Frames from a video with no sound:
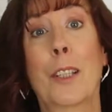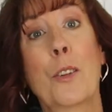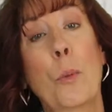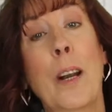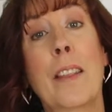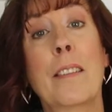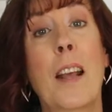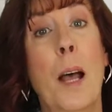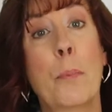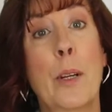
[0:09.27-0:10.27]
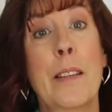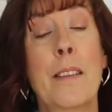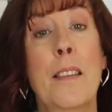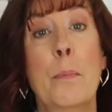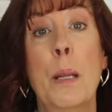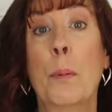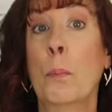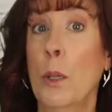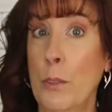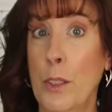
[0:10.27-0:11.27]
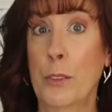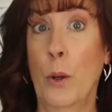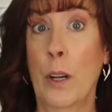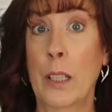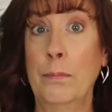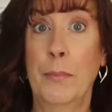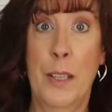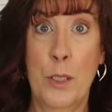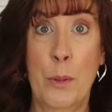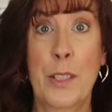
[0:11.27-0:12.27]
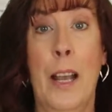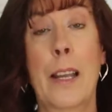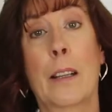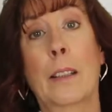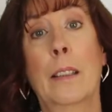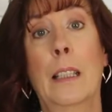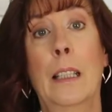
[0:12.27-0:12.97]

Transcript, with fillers: because one of the top reasons that people move to Florida is to retire.